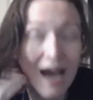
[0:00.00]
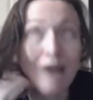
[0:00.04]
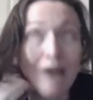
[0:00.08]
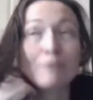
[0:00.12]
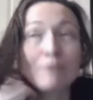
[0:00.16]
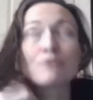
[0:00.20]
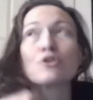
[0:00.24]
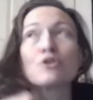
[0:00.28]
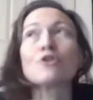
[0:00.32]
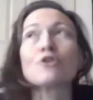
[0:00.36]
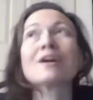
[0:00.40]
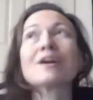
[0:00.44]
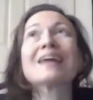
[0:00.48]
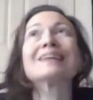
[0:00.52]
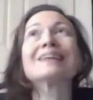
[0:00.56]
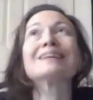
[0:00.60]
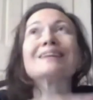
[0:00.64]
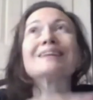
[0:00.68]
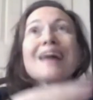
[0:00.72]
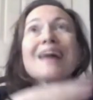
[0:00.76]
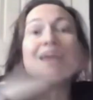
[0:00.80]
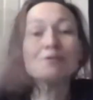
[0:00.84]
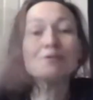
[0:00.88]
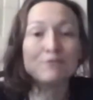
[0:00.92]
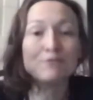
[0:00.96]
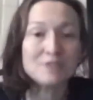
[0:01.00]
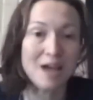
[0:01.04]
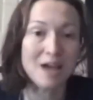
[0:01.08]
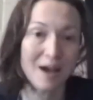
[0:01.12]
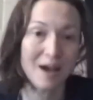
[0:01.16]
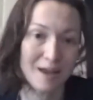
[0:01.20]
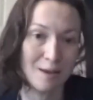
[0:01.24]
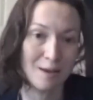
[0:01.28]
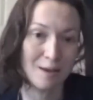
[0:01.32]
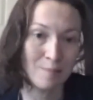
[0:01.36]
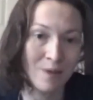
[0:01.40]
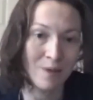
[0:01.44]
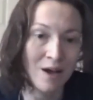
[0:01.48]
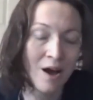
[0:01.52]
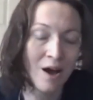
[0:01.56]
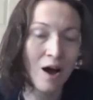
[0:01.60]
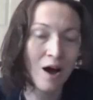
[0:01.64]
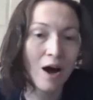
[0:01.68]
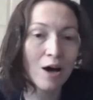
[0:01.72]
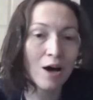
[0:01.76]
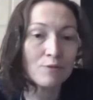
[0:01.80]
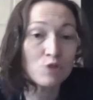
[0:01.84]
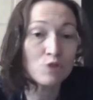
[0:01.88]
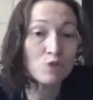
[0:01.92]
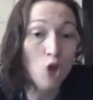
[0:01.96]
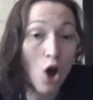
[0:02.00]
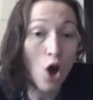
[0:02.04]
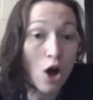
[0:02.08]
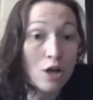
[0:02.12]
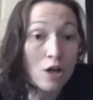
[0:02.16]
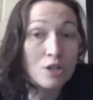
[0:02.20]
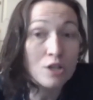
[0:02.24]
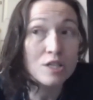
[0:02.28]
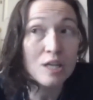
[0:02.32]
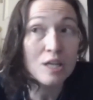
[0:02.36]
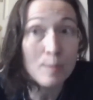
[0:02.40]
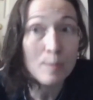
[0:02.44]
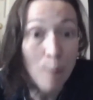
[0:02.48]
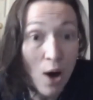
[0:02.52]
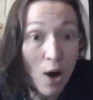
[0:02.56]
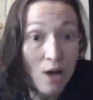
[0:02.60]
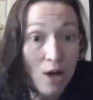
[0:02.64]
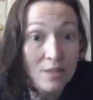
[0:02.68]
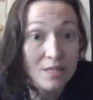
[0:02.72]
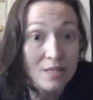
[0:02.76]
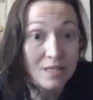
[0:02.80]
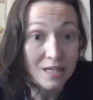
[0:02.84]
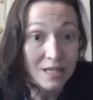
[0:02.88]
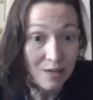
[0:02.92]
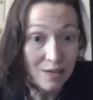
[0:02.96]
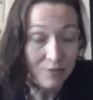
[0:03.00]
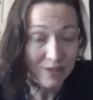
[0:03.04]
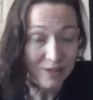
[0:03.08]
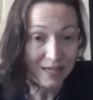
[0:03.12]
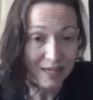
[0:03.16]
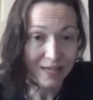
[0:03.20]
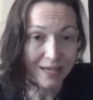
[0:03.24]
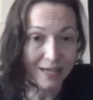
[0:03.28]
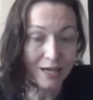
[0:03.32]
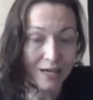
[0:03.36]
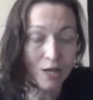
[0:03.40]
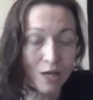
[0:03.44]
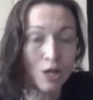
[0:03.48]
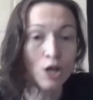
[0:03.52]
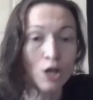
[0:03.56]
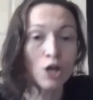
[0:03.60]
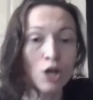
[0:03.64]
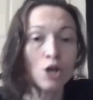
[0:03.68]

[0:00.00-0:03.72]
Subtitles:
after a lifetime of toxic positivity,